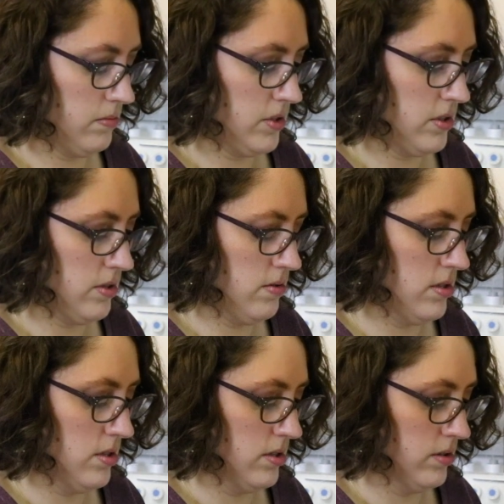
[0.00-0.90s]
So
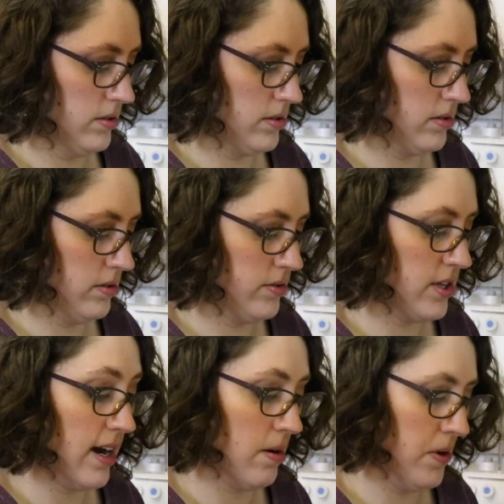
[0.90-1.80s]

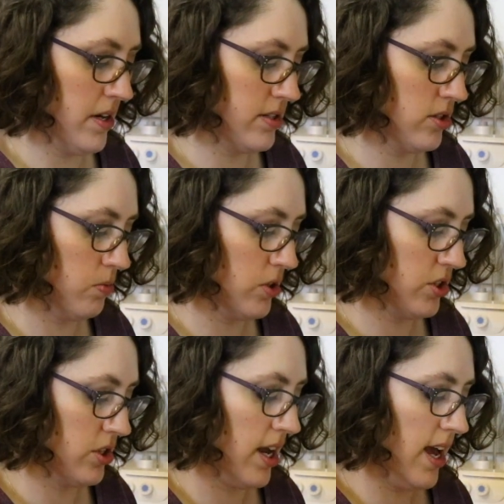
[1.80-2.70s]
yeah, I'll put a
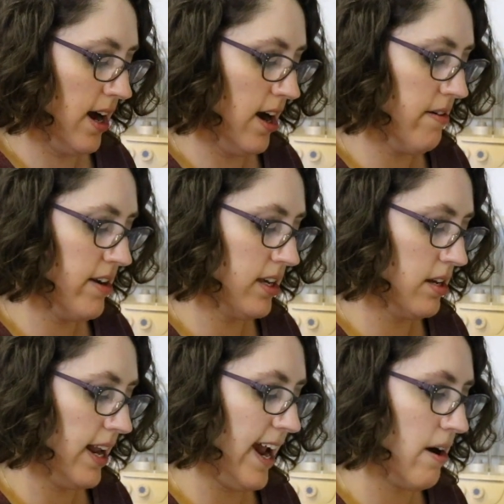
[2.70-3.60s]
stopwatch on. I
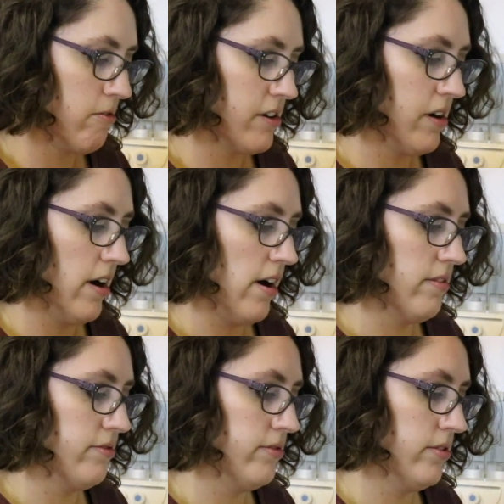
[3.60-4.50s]
reckon an hour and a
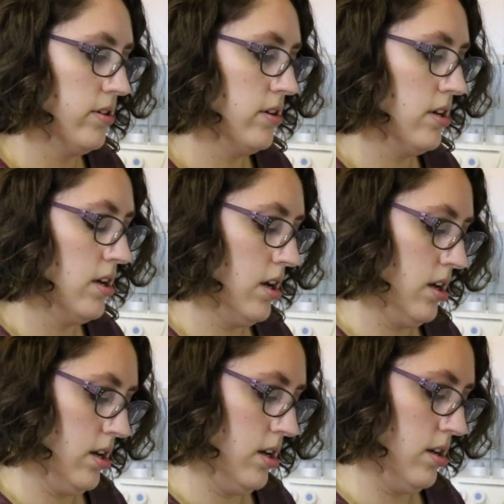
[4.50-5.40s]
half.
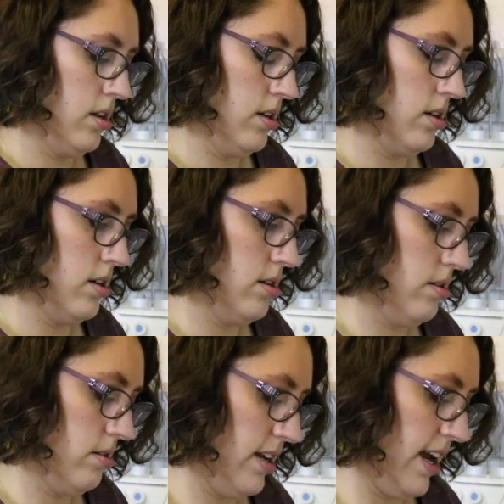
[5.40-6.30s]

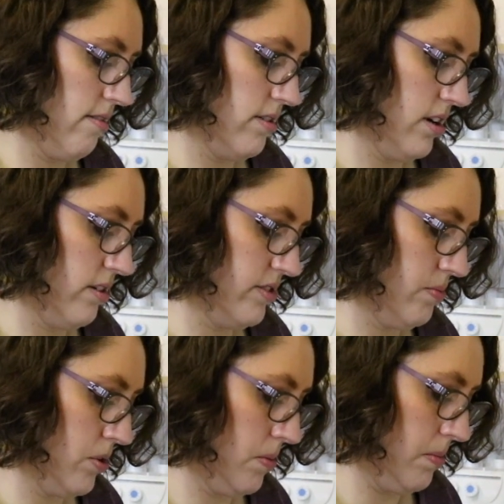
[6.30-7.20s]
An hour and a half is
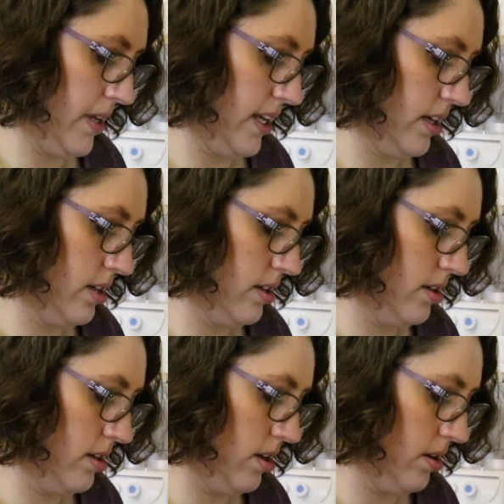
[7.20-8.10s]
probably
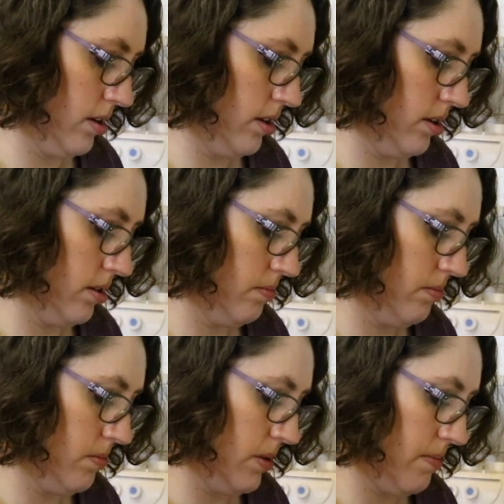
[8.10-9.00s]

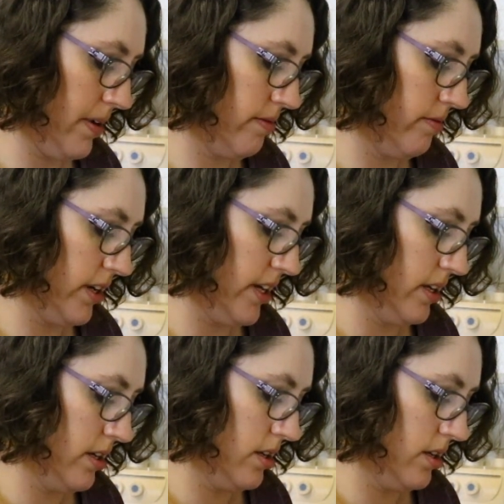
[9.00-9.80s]
about right.